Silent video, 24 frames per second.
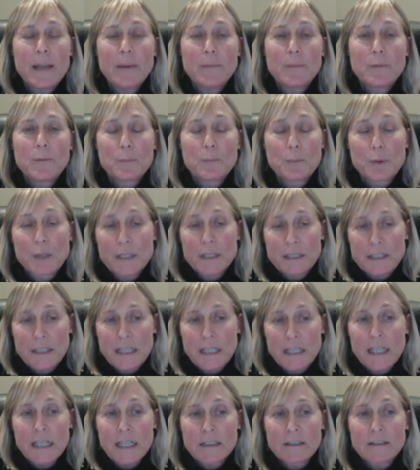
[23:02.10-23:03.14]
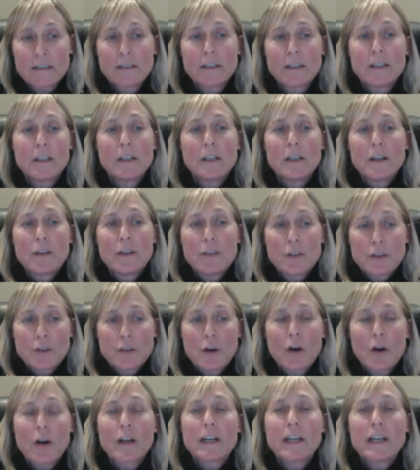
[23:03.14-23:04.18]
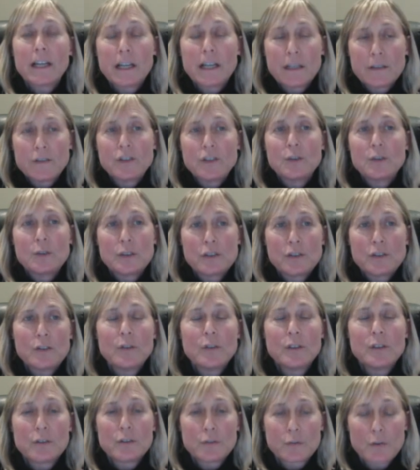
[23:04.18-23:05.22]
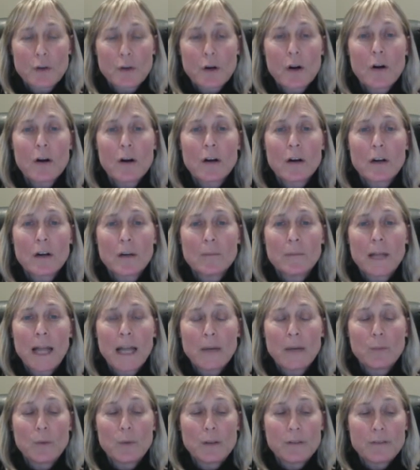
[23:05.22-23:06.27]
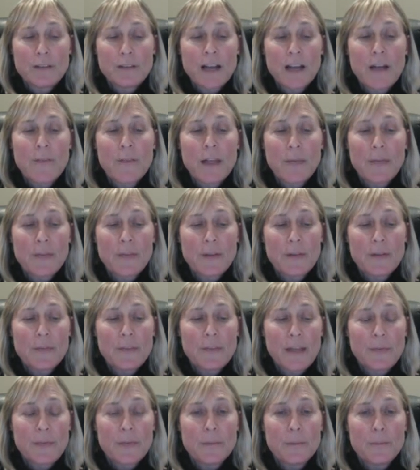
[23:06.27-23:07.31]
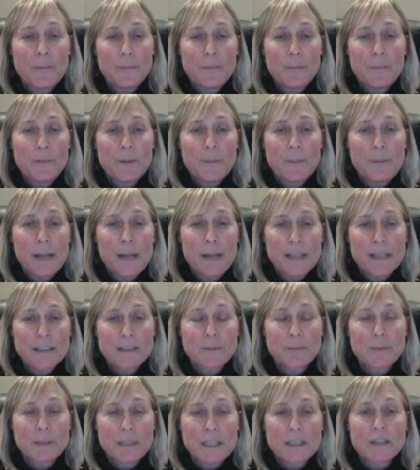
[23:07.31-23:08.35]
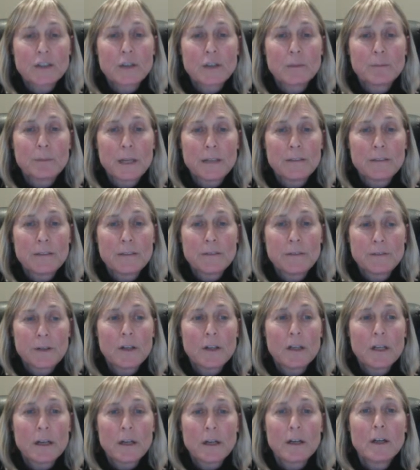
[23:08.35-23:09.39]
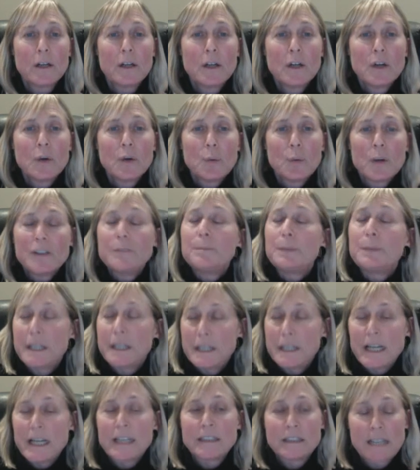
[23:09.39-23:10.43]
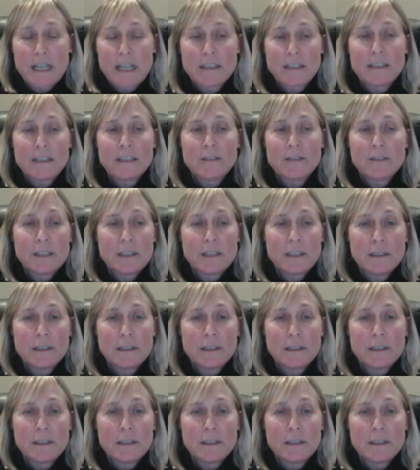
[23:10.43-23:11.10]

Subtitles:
predict the targeting of Jewish students for harm. And we found that the best predictor by far was BDS activity.